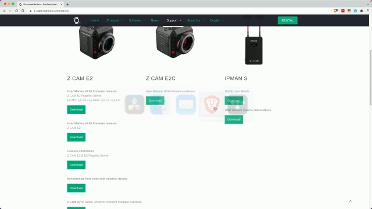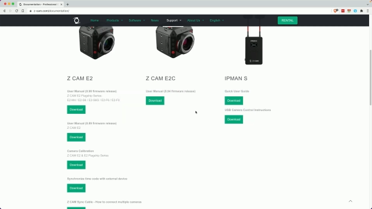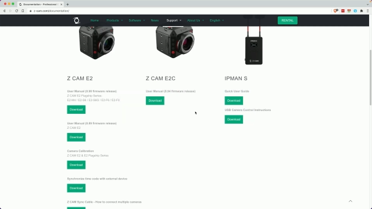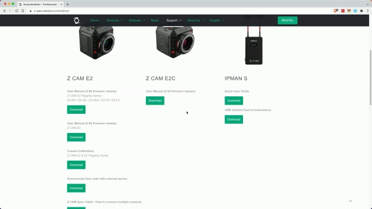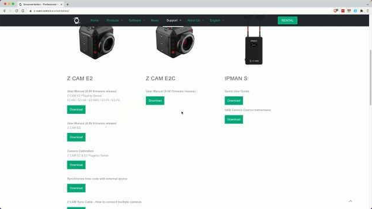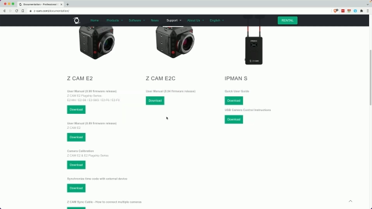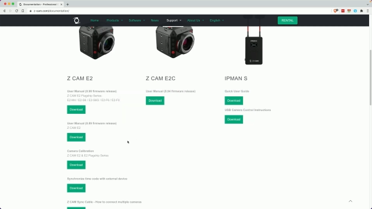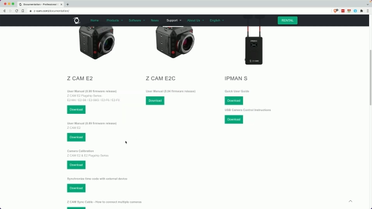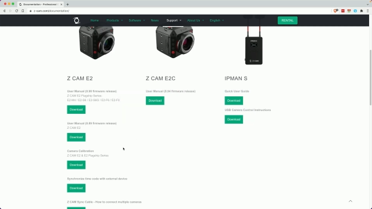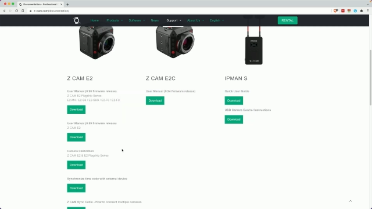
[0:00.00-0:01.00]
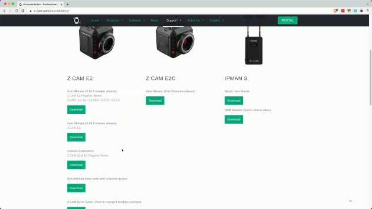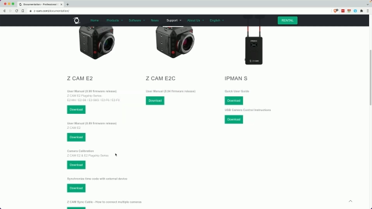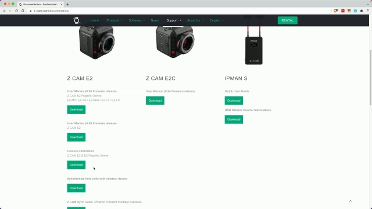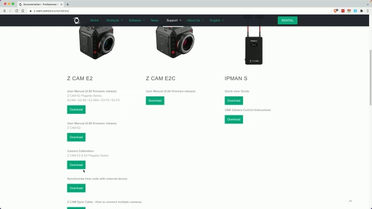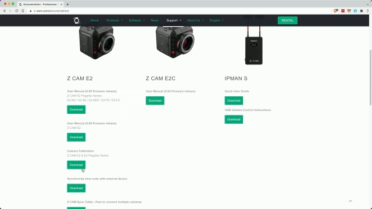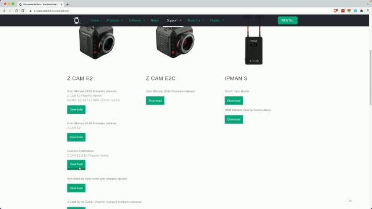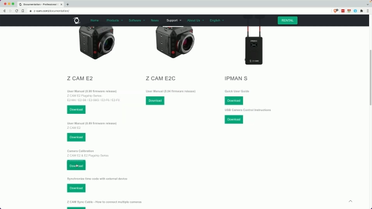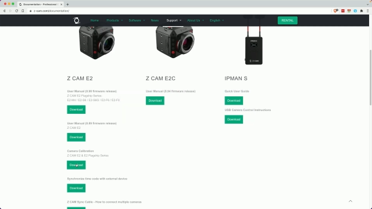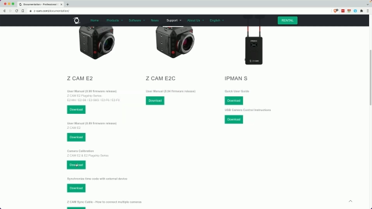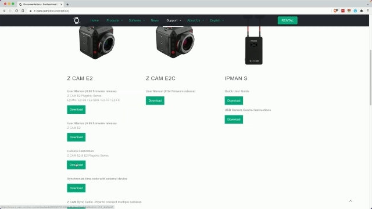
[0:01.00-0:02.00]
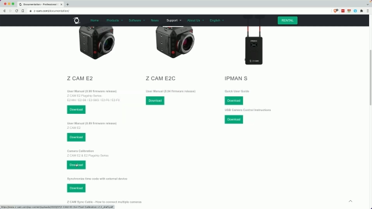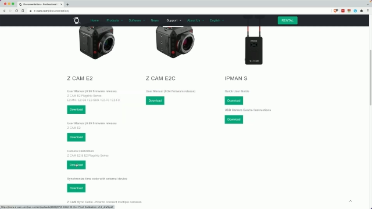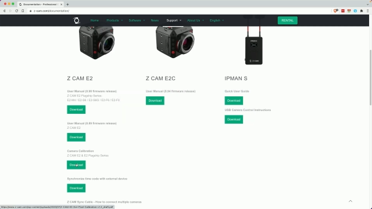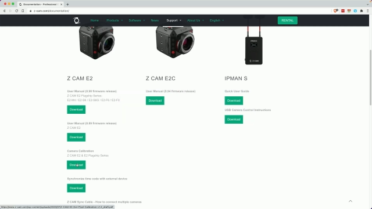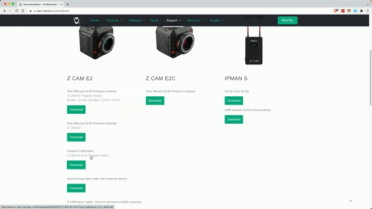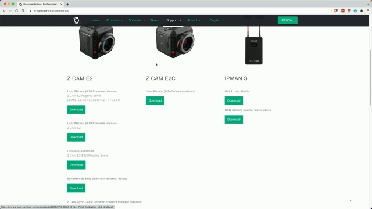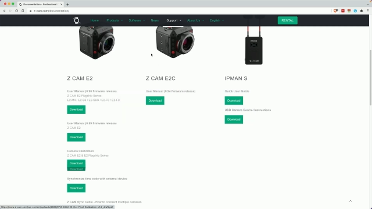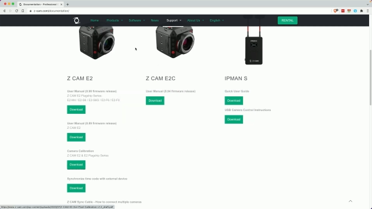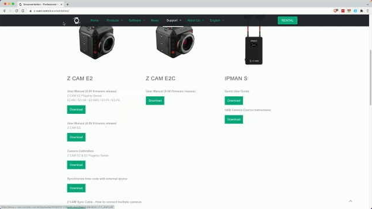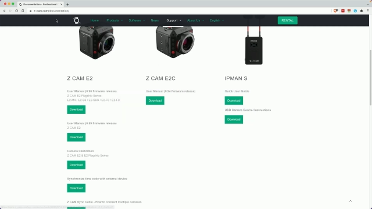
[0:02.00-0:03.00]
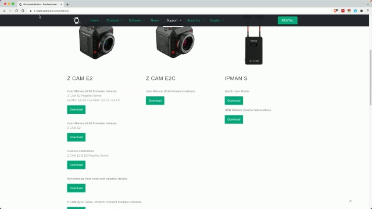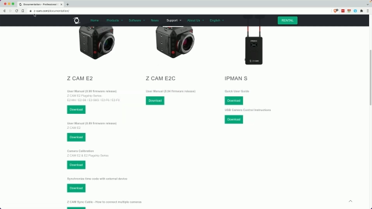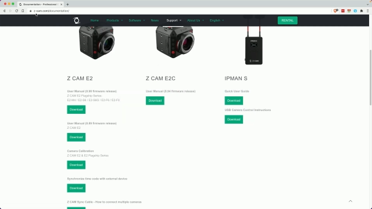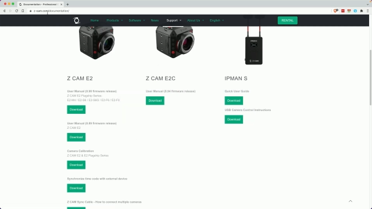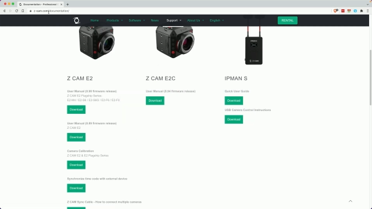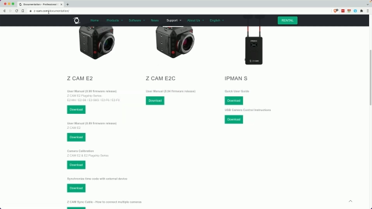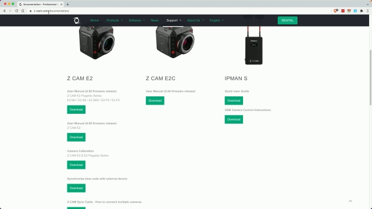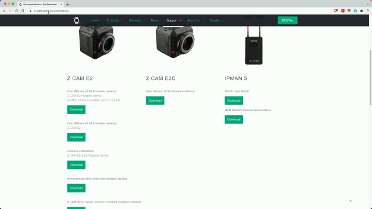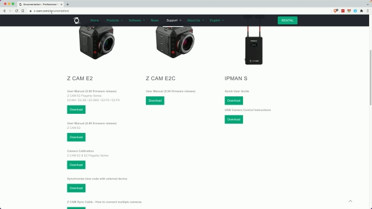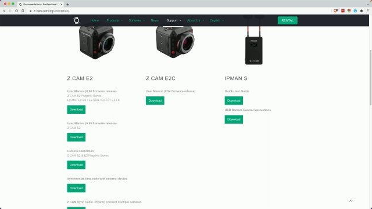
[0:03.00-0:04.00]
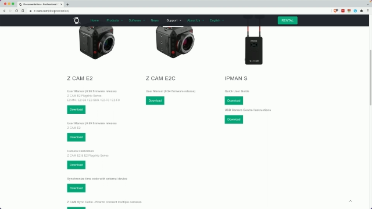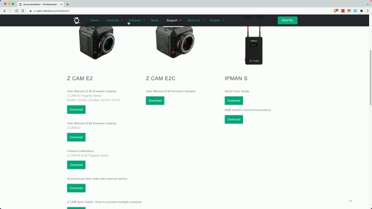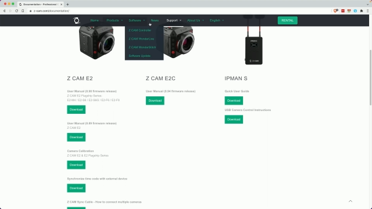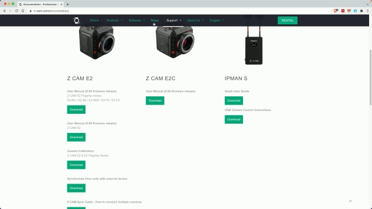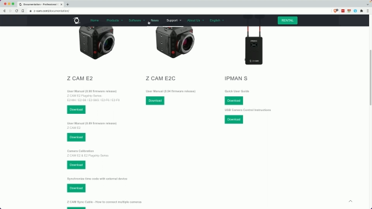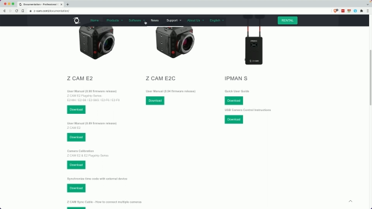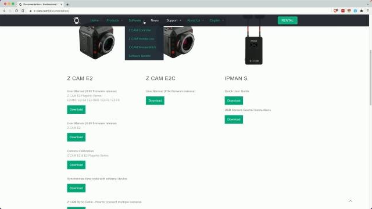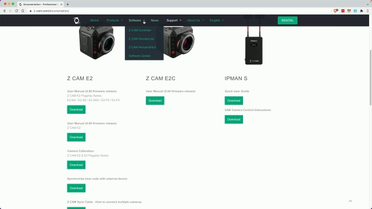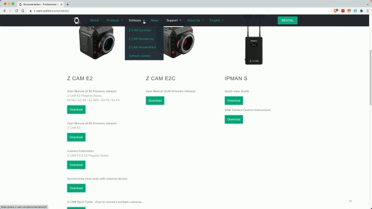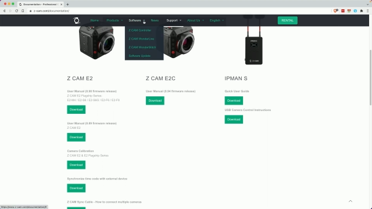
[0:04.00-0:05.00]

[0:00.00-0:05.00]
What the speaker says: Nobody's mouth can be seen.